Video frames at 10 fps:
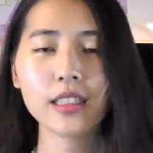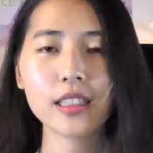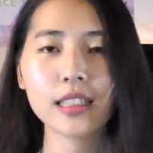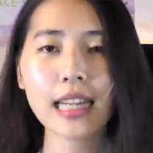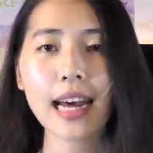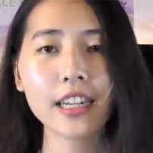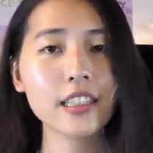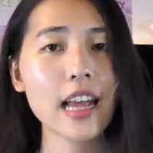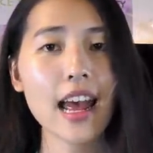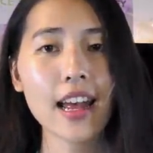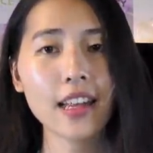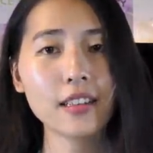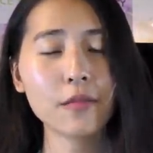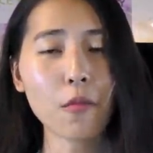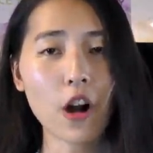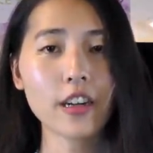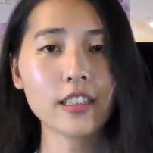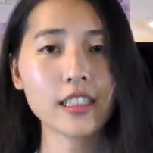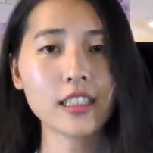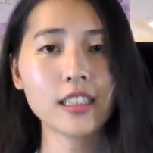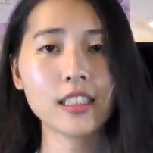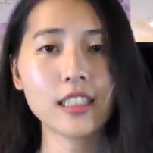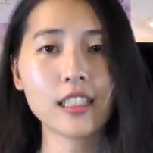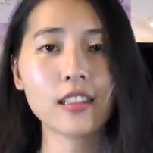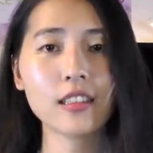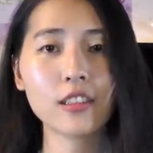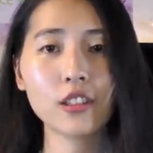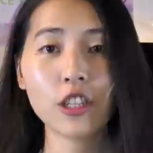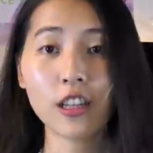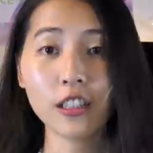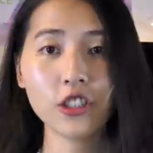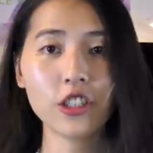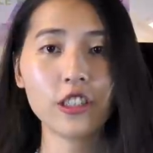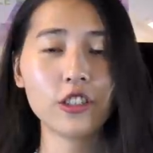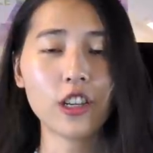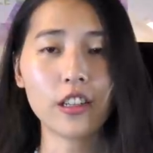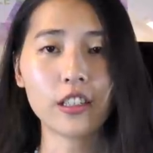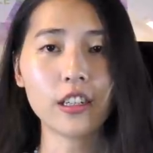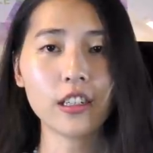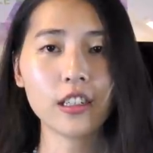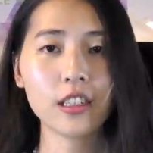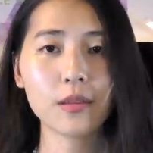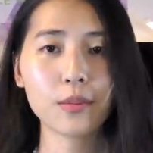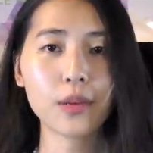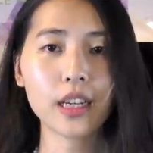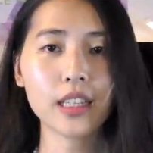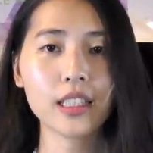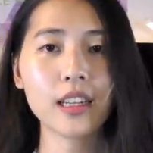Saturn and Mars is still challenging each other, but